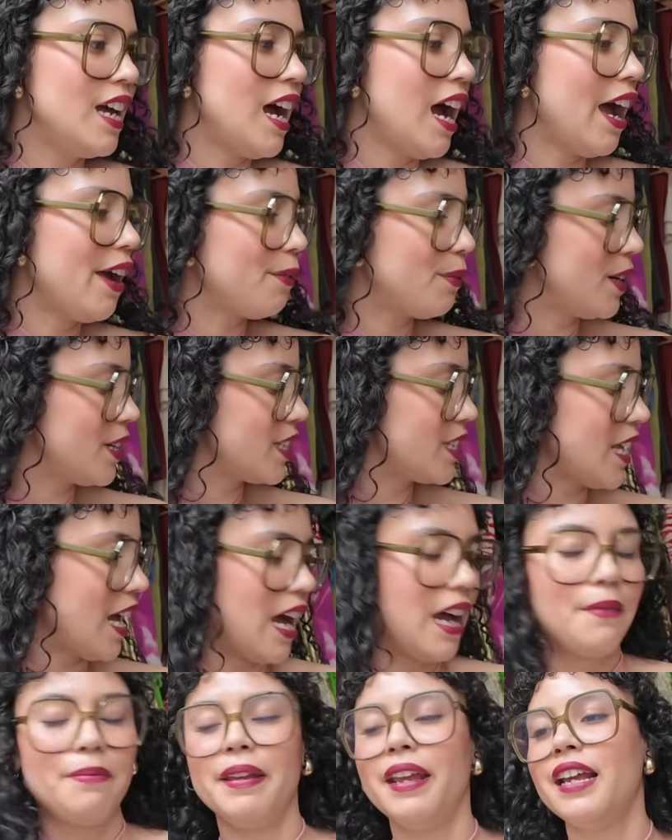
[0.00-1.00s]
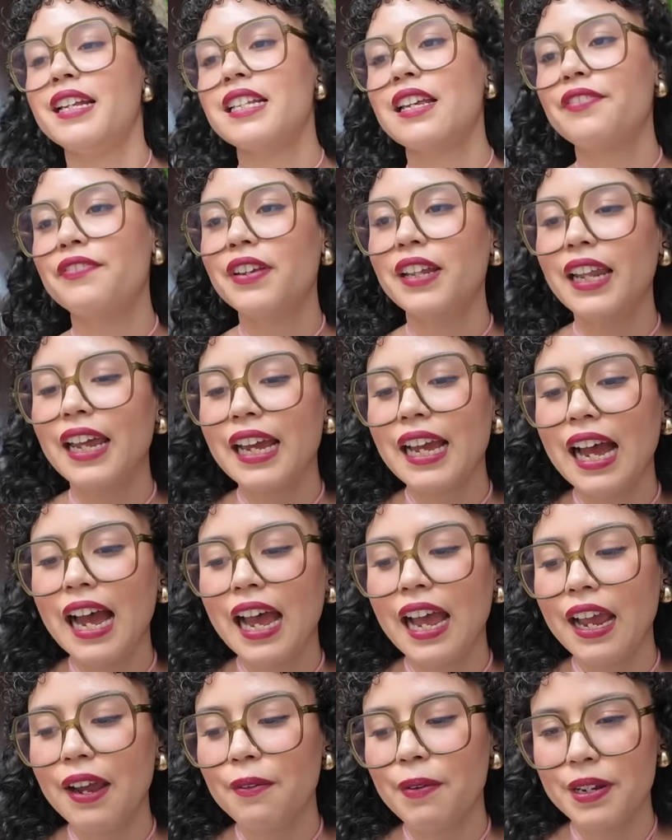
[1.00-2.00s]
I was sad because I feel like
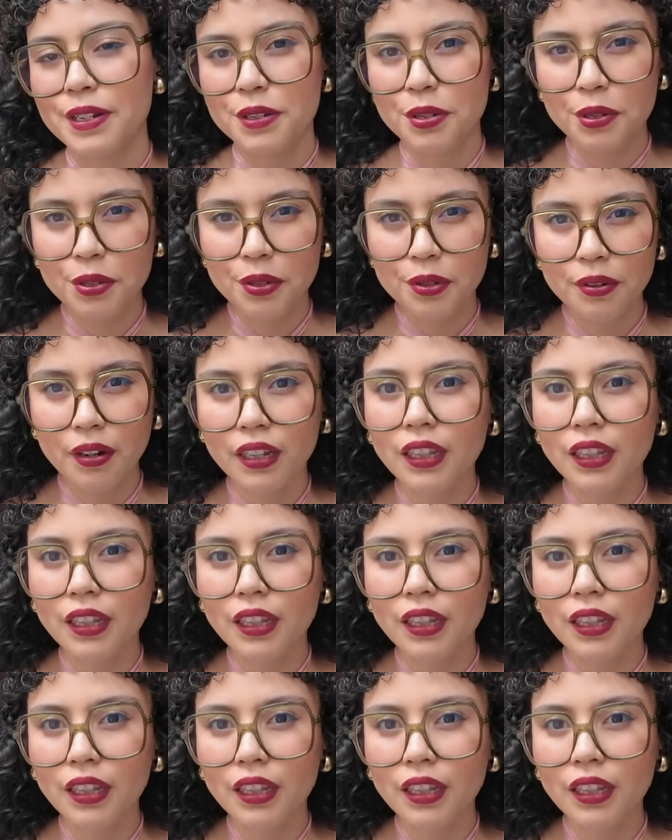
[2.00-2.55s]
I went to